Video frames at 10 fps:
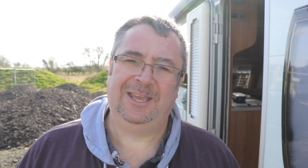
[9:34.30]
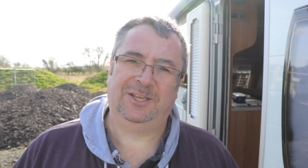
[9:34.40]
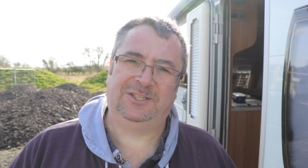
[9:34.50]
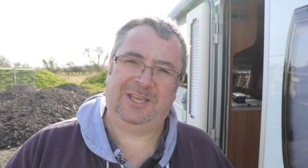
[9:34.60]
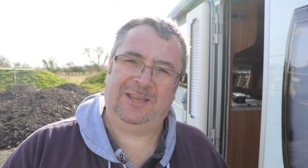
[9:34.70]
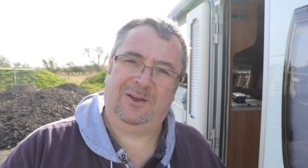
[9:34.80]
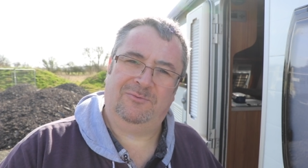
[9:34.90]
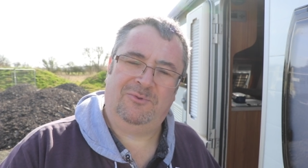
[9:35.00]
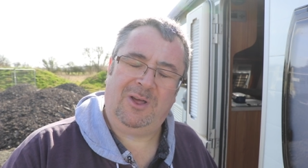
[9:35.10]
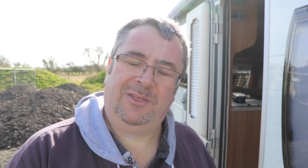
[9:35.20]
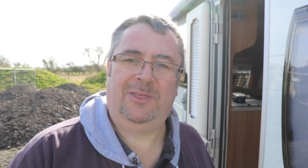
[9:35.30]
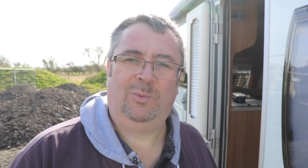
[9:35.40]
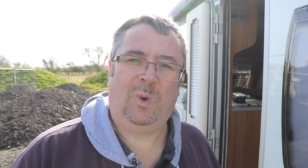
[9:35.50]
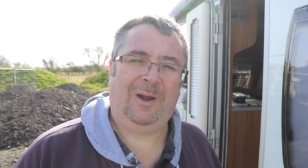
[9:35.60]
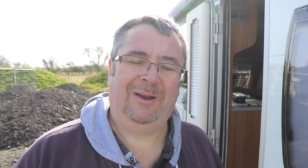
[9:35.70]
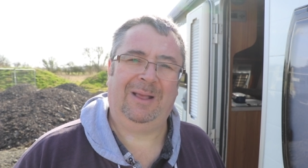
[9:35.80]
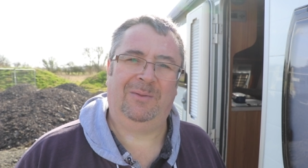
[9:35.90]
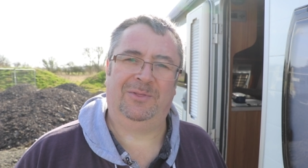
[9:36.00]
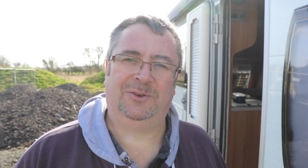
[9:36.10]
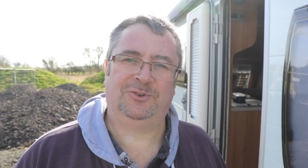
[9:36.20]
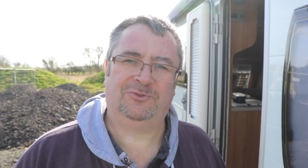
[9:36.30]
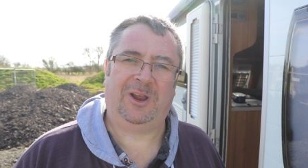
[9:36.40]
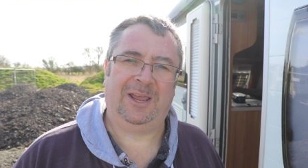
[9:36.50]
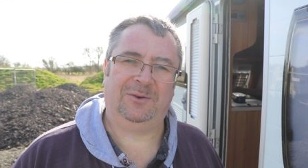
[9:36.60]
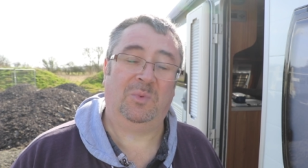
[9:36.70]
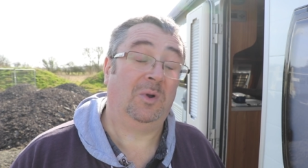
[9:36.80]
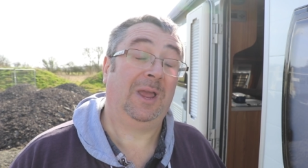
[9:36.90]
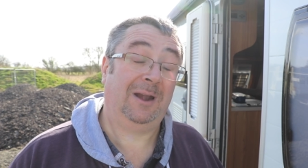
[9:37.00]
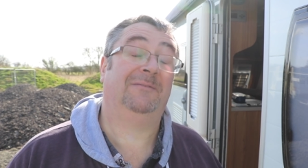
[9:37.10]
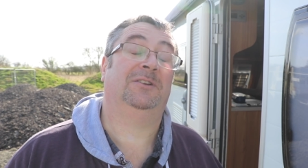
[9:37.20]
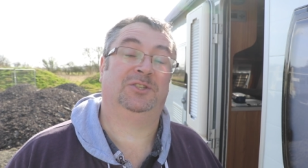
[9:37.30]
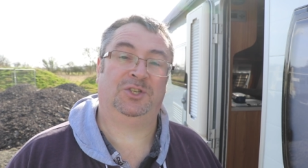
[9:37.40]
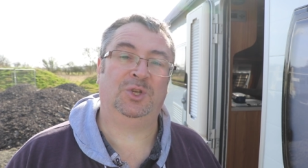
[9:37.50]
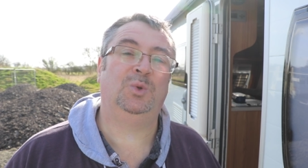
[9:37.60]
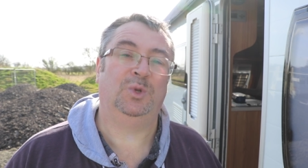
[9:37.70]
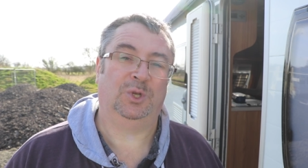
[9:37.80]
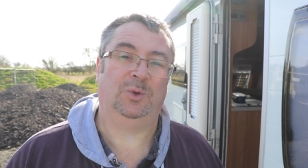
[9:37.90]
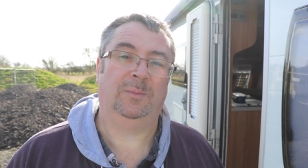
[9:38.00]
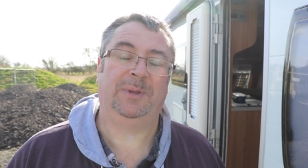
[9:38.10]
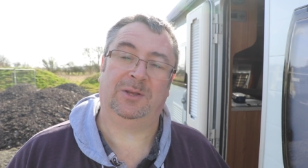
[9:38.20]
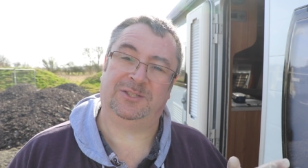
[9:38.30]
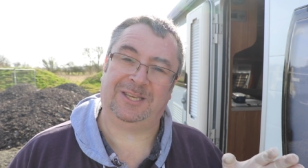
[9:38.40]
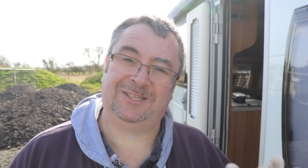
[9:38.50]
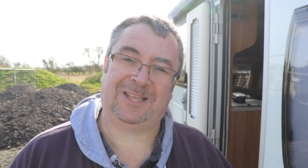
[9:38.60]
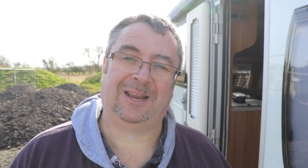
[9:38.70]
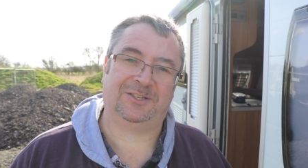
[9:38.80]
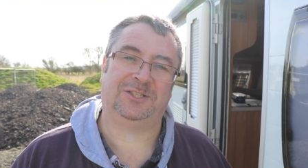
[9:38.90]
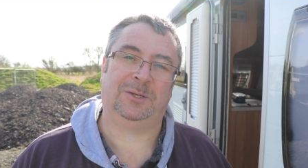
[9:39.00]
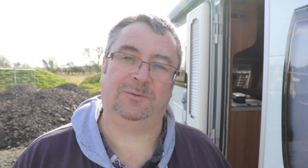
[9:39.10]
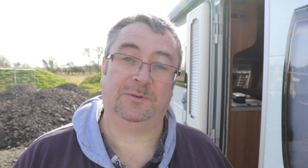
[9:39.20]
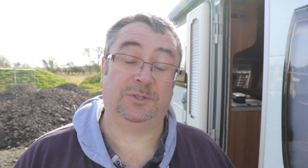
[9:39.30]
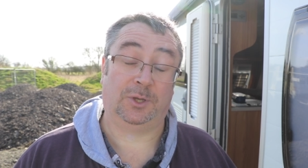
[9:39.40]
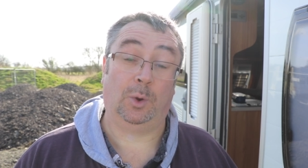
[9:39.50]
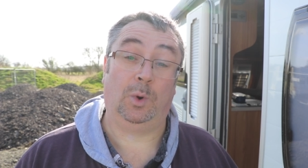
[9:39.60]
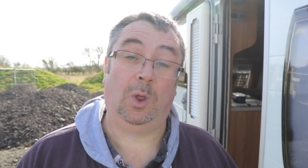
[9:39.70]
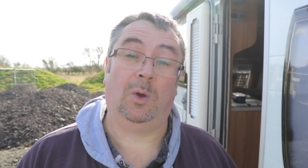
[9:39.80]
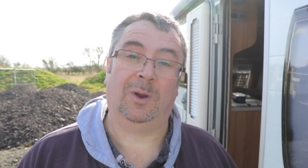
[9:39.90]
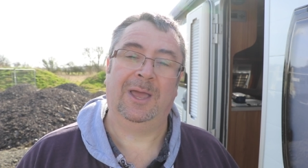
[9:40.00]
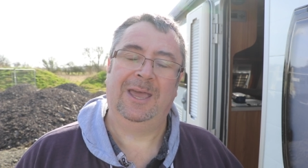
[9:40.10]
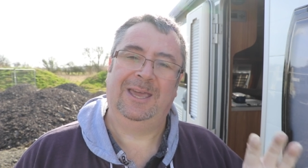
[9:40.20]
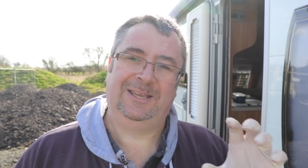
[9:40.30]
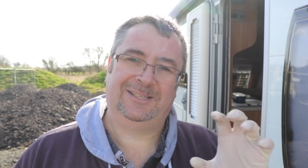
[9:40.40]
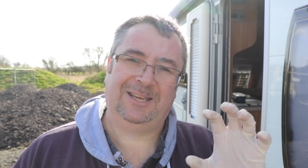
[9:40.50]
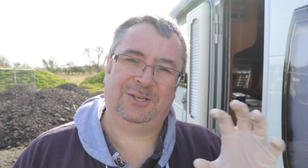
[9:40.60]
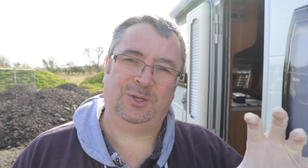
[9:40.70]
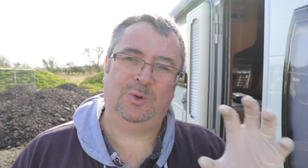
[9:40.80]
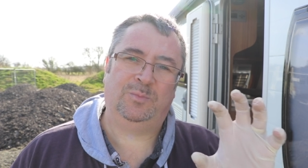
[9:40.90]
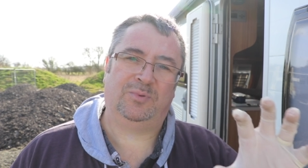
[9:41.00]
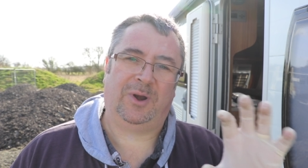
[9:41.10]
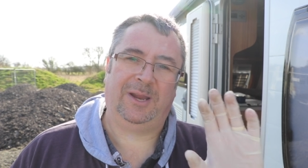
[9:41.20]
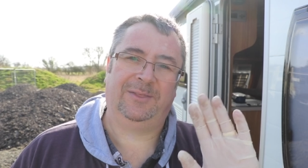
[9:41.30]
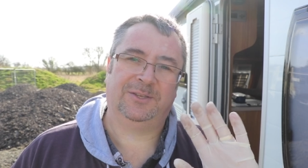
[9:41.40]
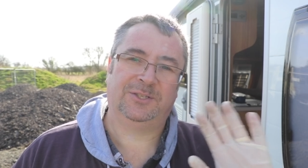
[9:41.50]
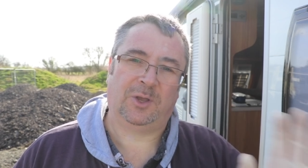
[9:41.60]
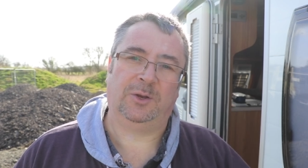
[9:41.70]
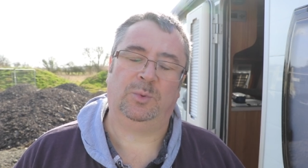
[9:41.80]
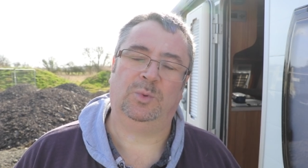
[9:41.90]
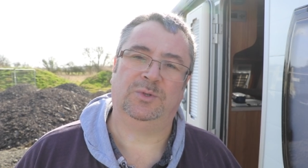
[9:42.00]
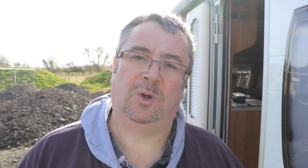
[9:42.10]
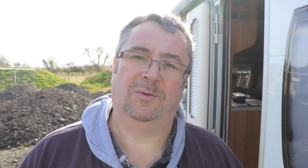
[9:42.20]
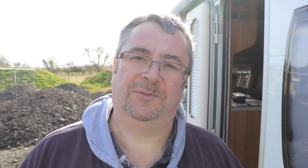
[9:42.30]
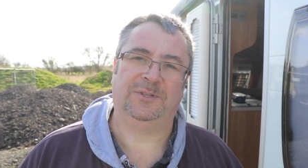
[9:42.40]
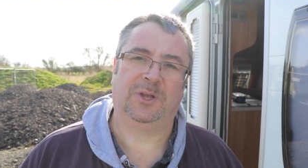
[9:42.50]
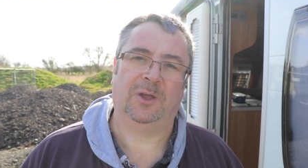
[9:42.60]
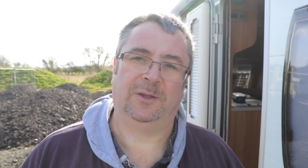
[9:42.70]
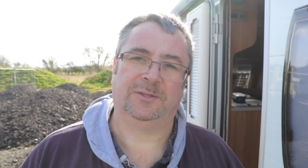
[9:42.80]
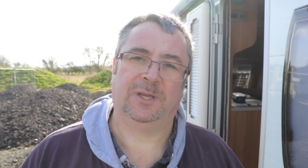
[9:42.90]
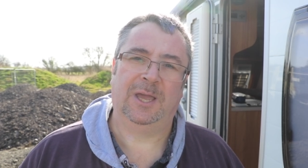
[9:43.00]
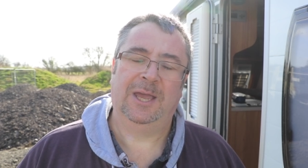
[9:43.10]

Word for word: You see, rather than wearing out the tread, what caravans do, because they stand still for so long, is they do break the sidewalls of the tyres.